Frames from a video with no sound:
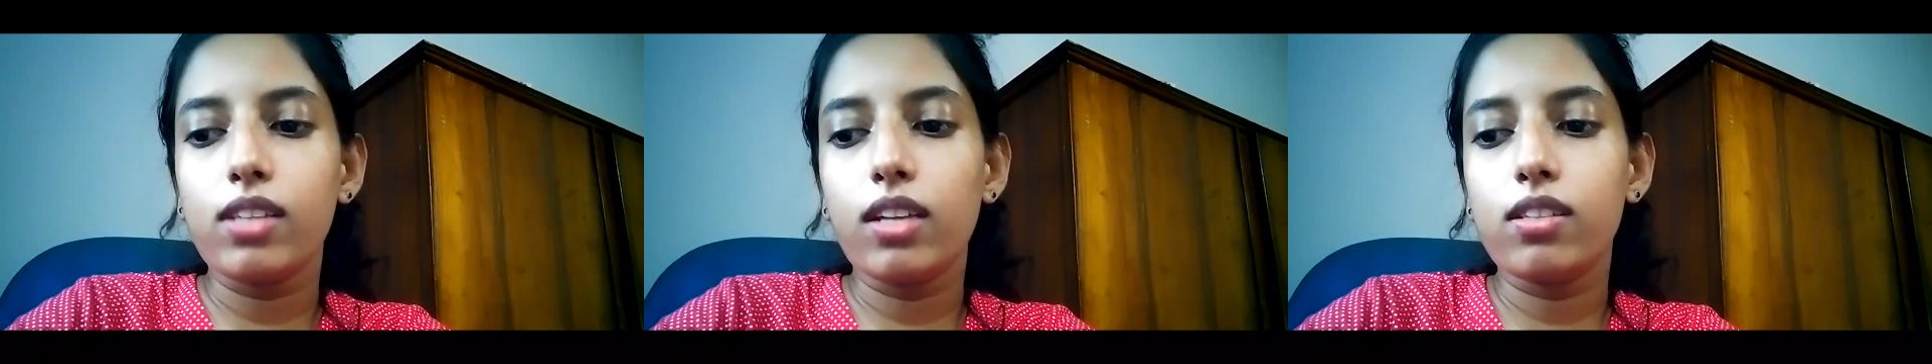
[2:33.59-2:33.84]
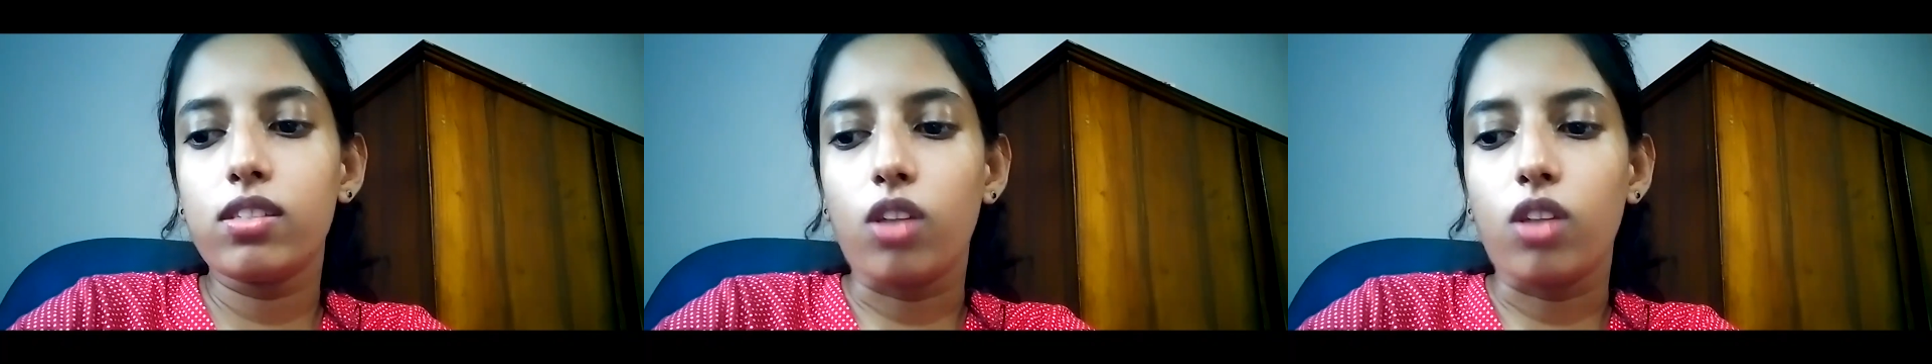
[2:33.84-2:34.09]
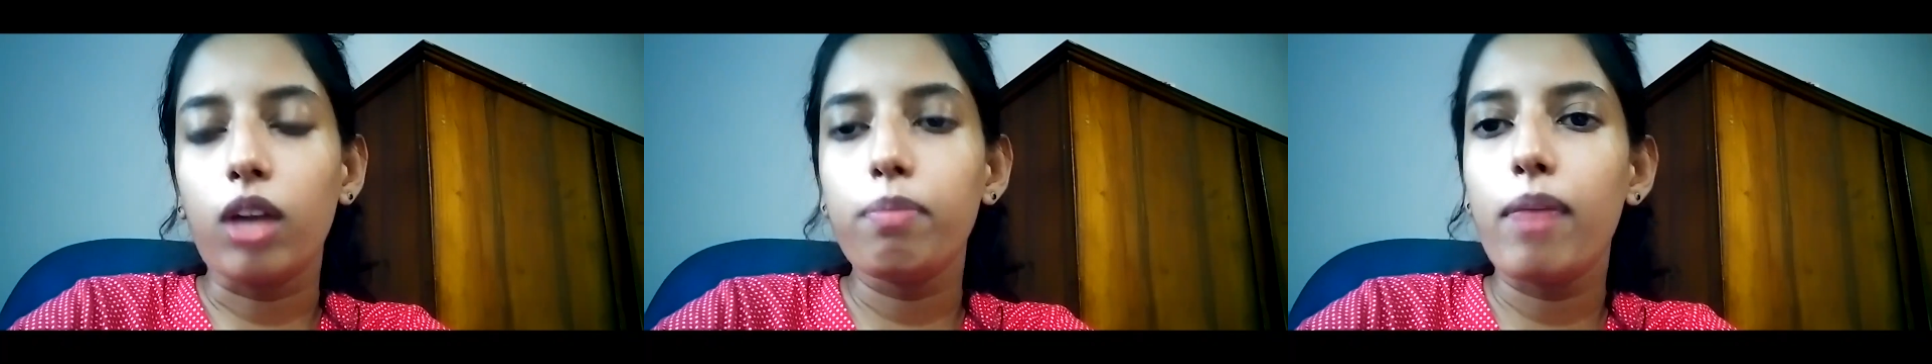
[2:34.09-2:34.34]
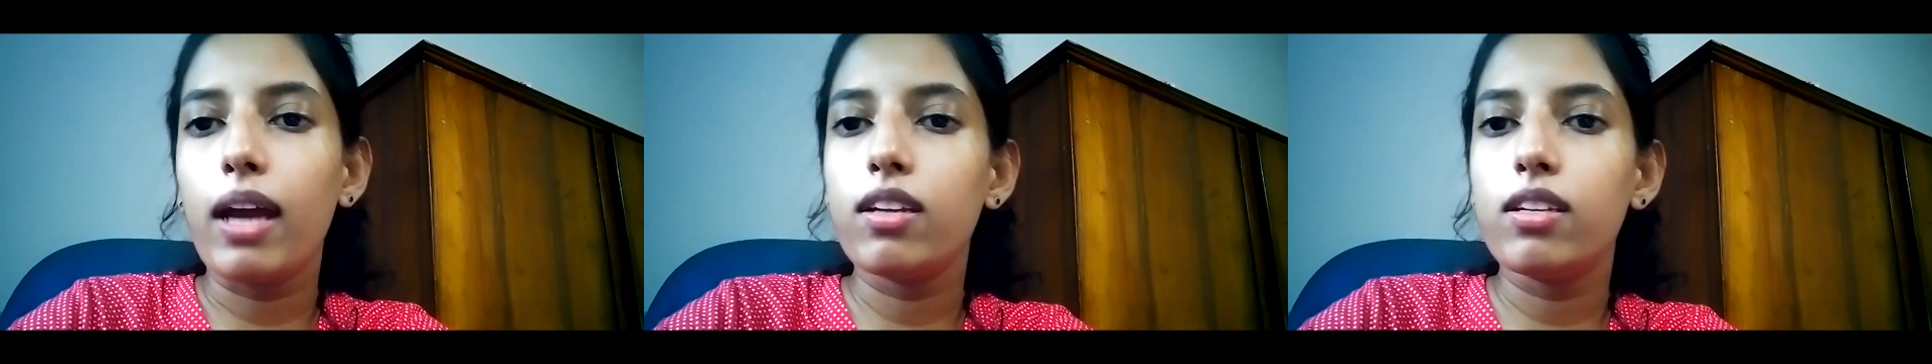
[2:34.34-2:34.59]
it's not
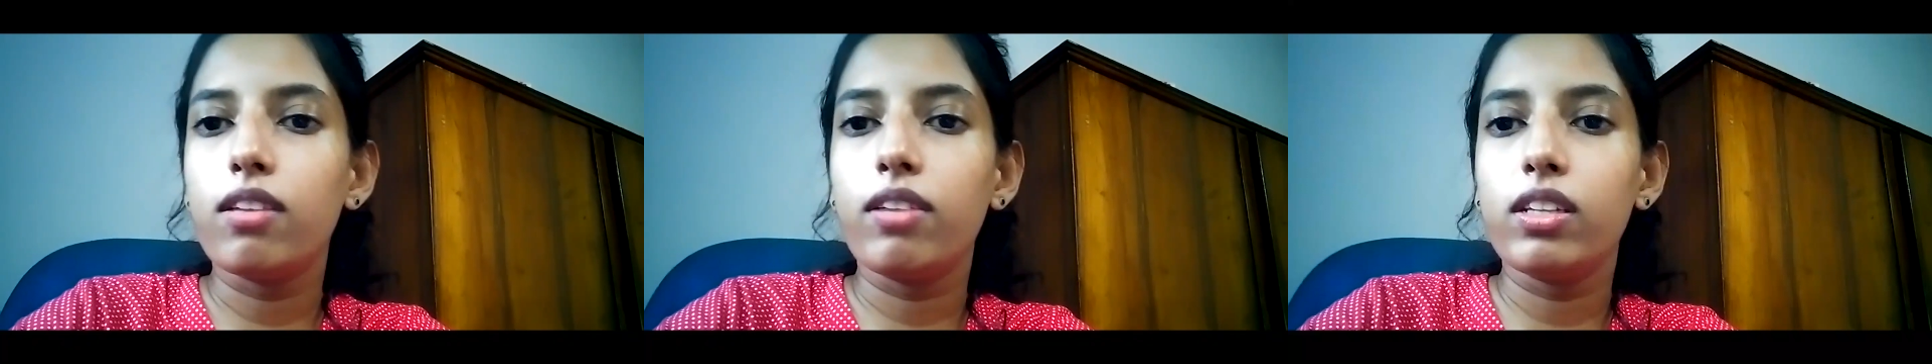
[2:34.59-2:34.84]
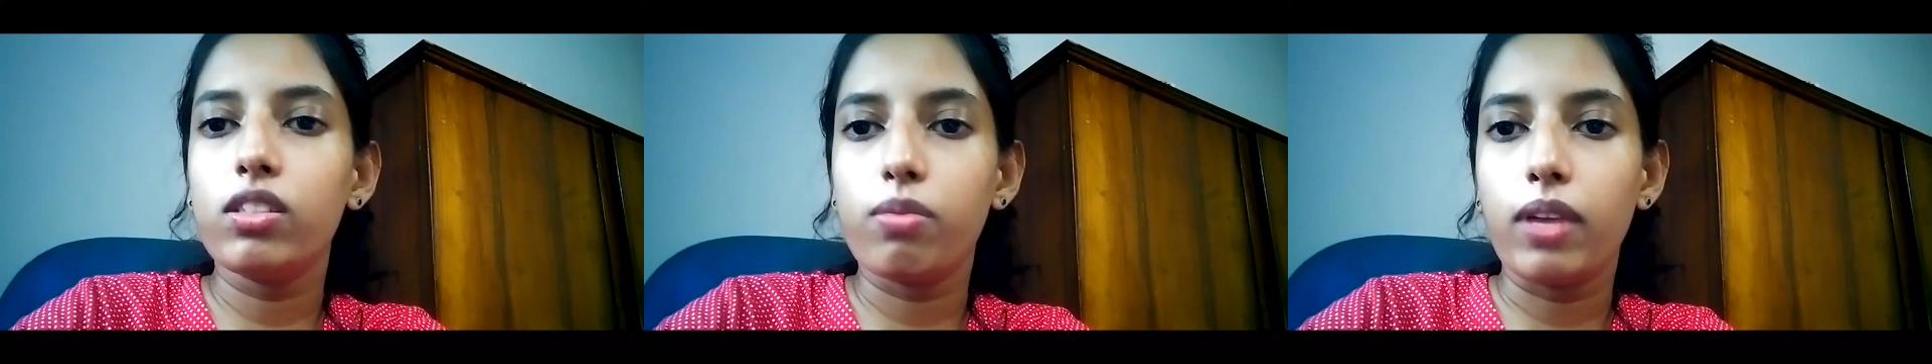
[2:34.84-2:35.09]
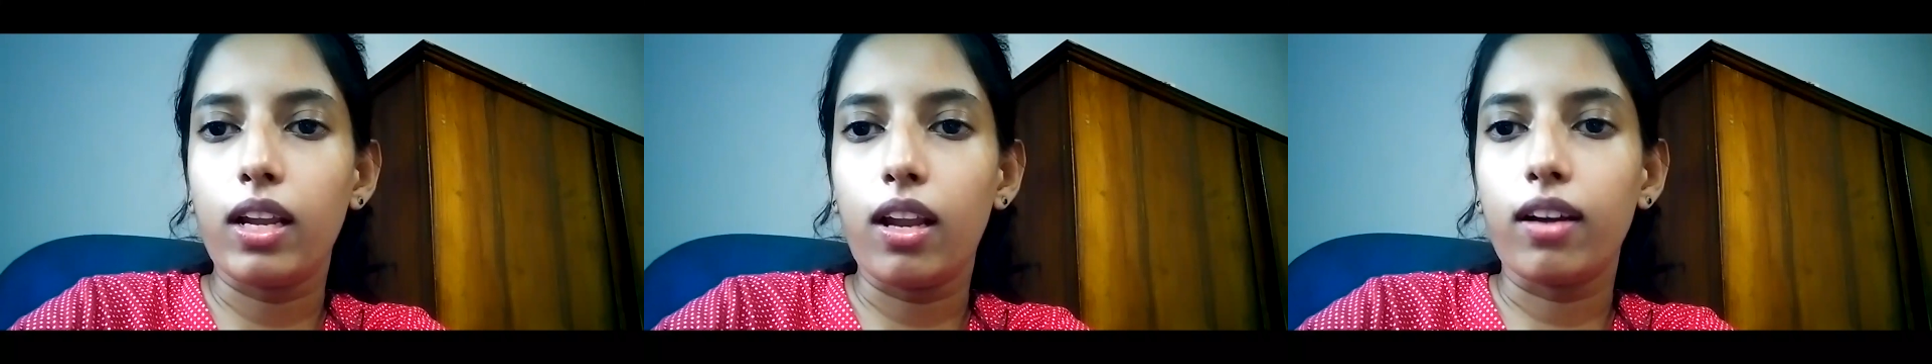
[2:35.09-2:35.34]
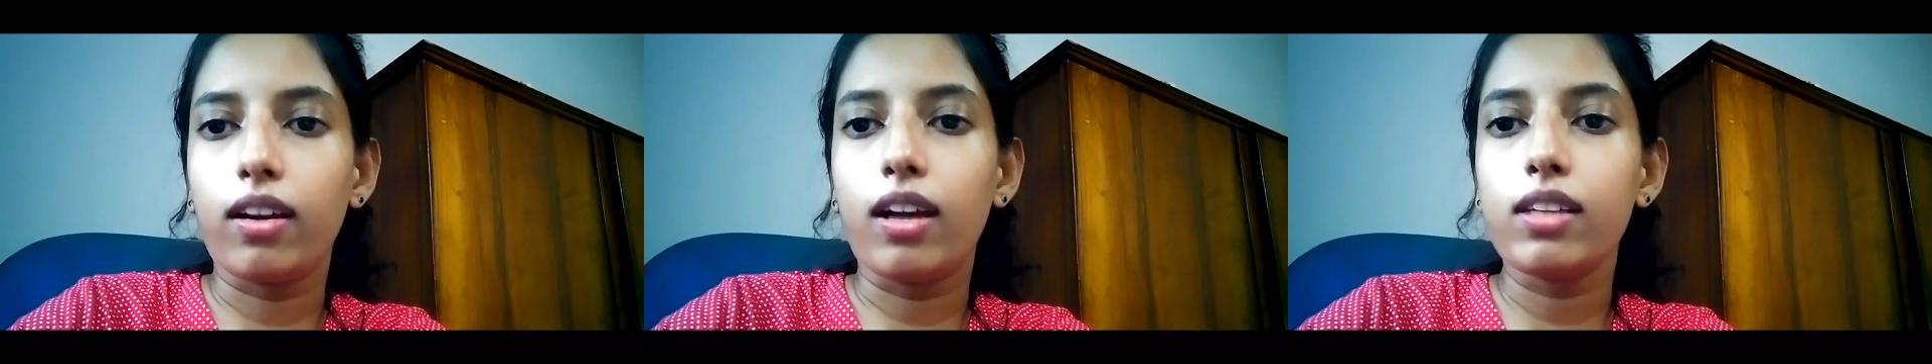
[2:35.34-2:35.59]
mandatory in Sri
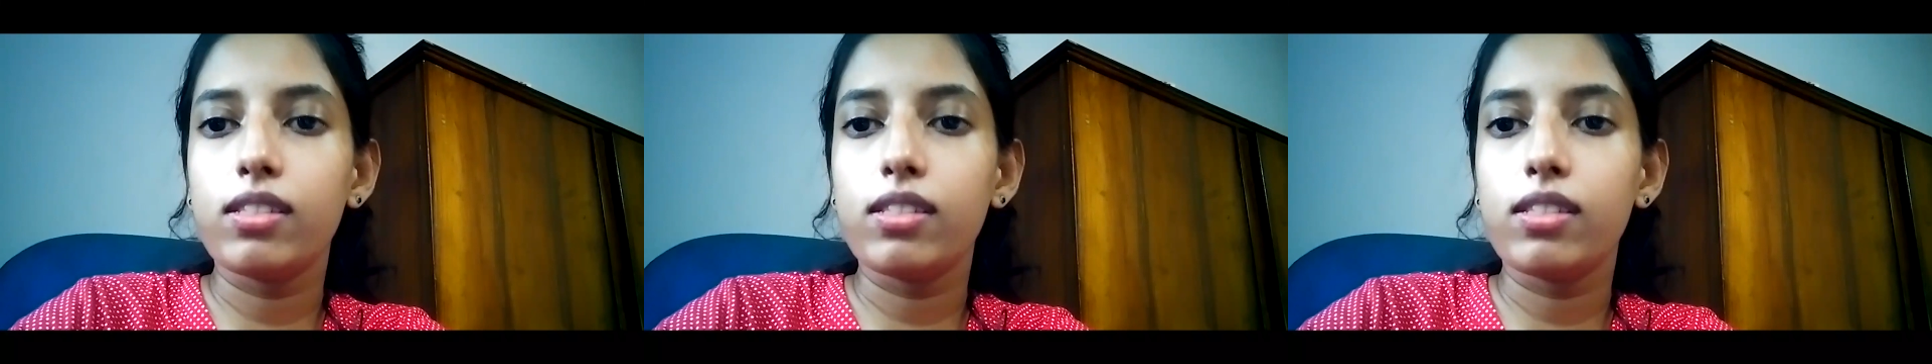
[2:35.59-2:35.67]
Lanka,